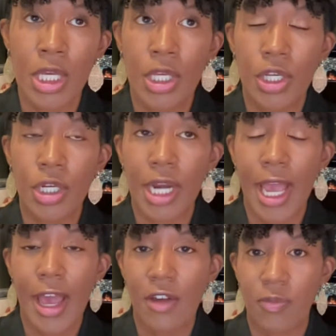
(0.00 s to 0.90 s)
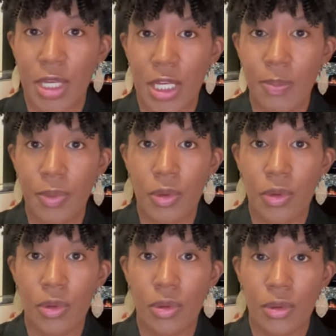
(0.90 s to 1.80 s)
you're going to have
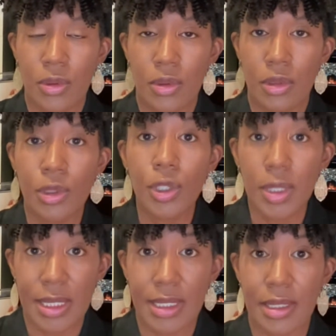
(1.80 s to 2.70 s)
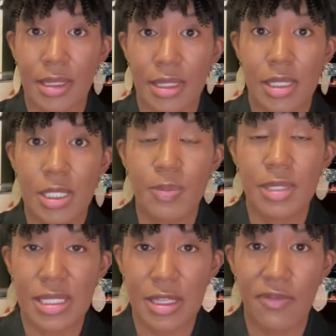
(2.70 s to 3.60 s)
people looking
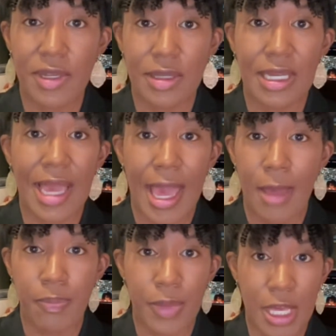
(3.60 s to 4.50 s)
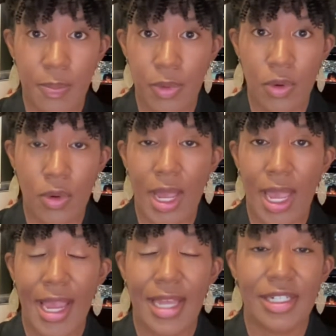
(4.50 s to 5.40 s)
specifically at people
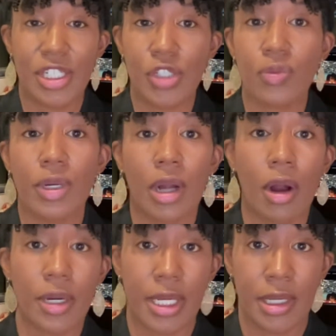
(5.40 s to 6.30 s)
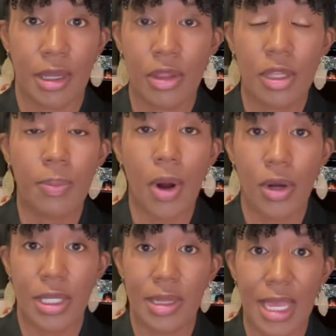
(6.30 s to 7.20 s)
and disregarding the
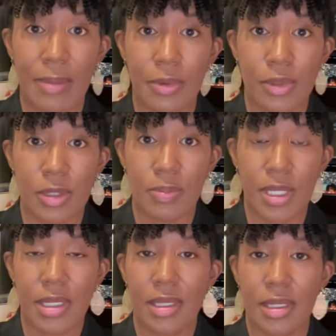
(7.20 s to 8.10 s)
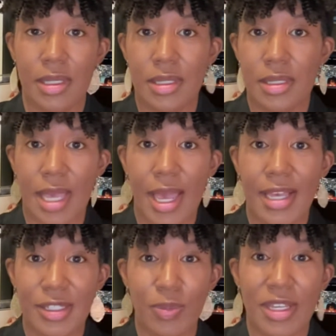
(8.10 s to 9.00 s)
party labels because,
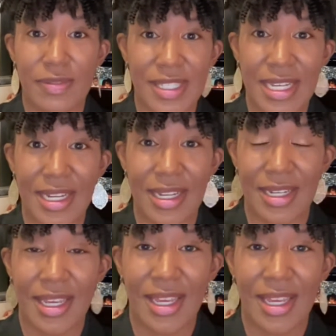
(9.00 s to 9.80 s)
as we've seen,